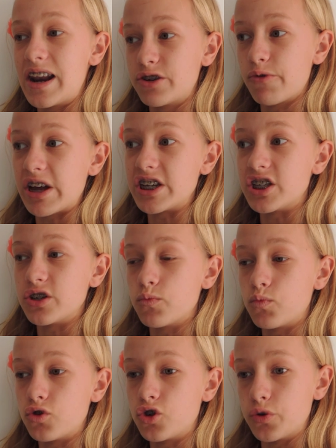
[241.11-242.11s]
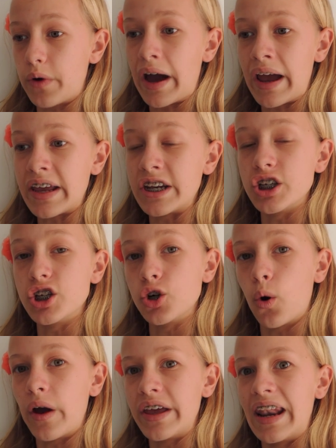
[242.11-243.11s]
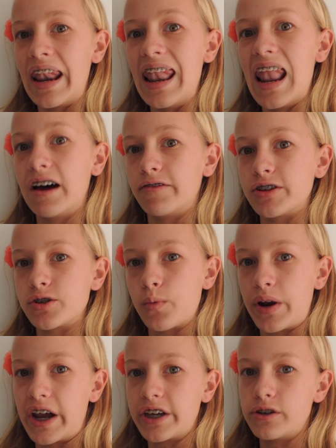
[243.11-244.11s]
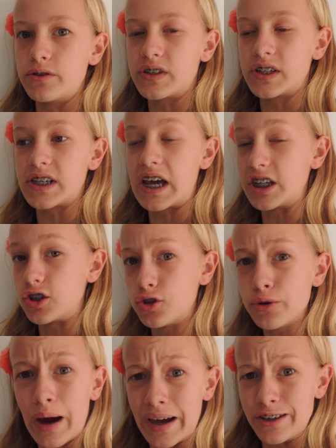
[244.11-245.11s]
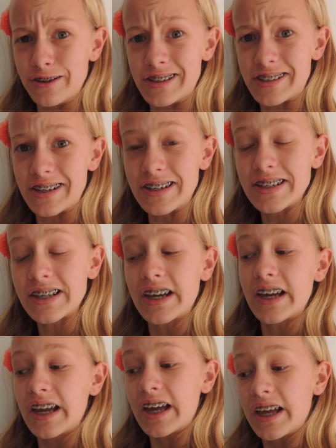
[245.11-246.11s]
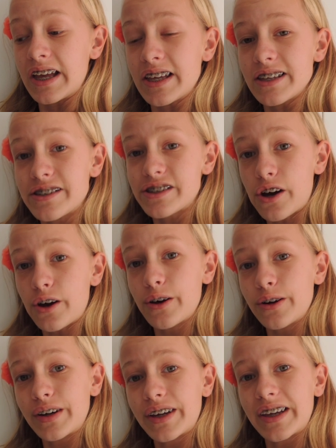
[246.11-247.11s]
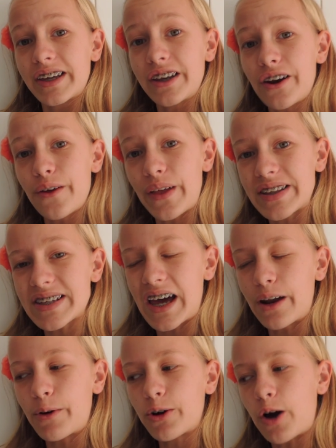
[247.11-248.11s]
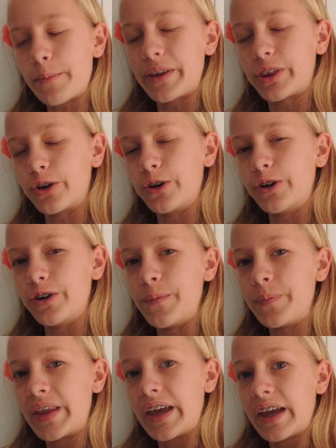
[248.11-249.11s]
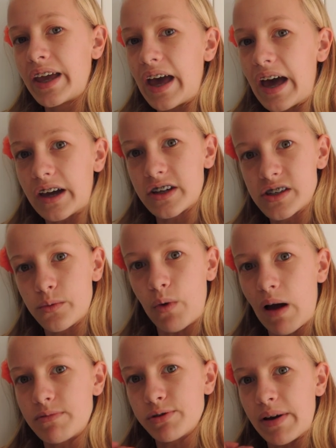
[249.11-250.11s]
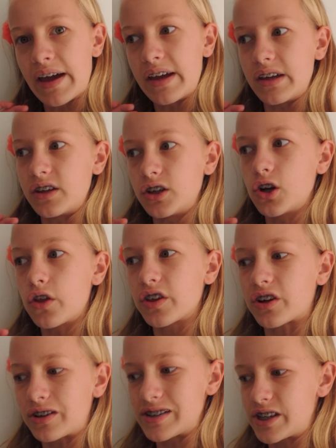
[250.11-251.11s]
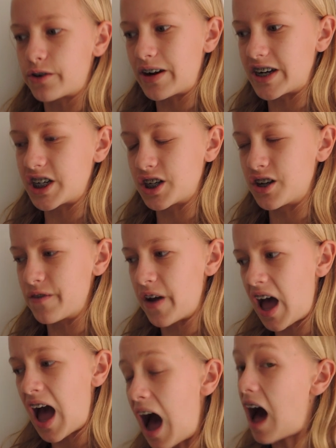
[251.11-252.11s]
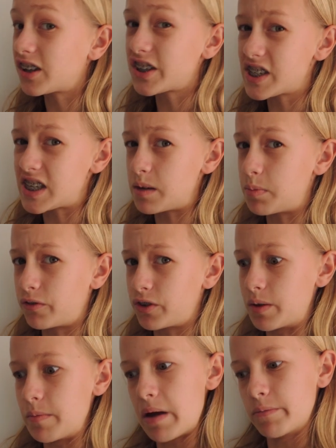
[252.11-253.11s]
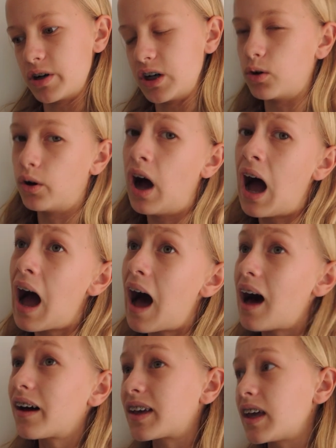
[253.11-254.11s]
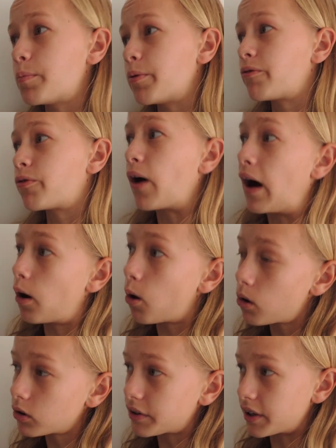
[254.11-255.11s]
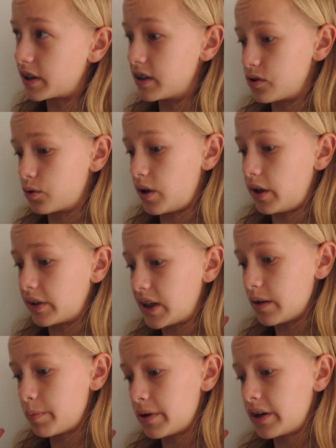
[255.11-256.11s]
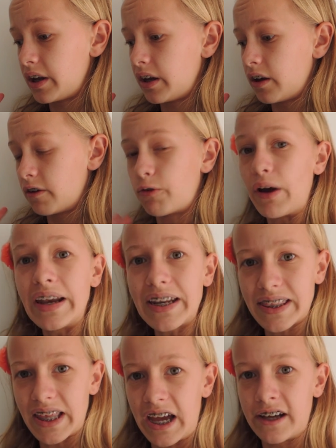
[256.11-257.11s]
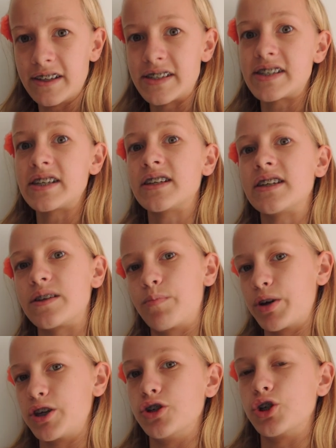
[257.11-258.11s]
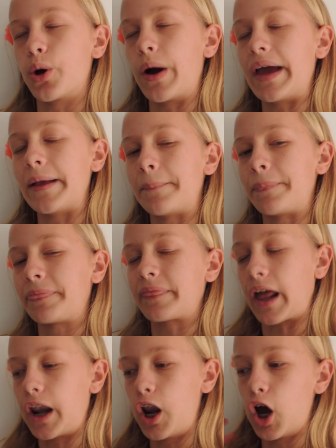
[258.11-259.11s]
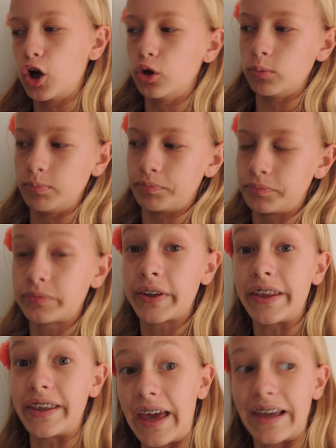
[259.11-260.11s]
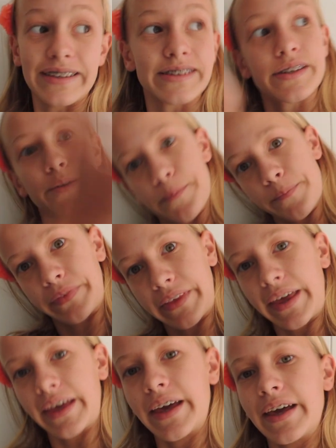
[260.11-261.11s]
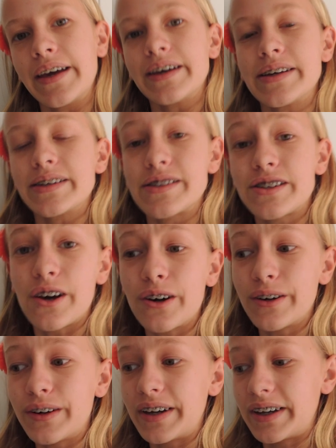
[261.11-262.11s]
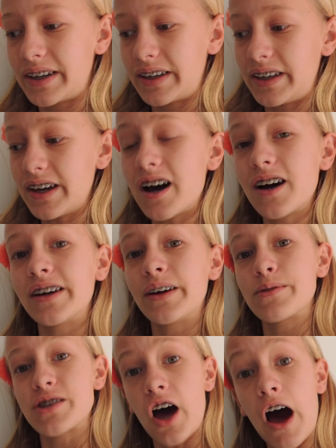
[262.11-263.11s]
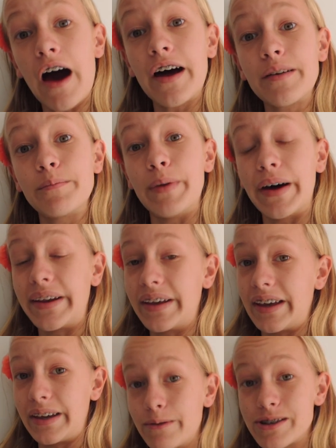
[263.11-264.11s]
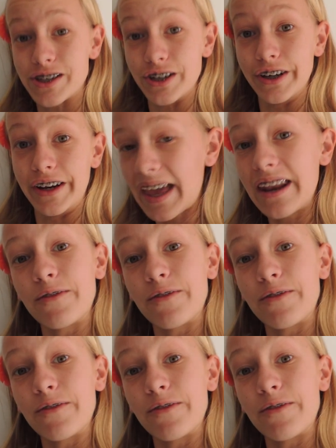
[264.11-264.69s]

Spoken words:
And do I enjoy and love it when I use it? And do I use it? So, you know, that's kind of what got me through. Because it wiped away, you know, the consideration of, I'll just keep it for the memory, or I'll keep it for how old it is, or I'll keep it for anything else. Does it bring you joy? No. Yes. So, yeah, it was hard, but it was good.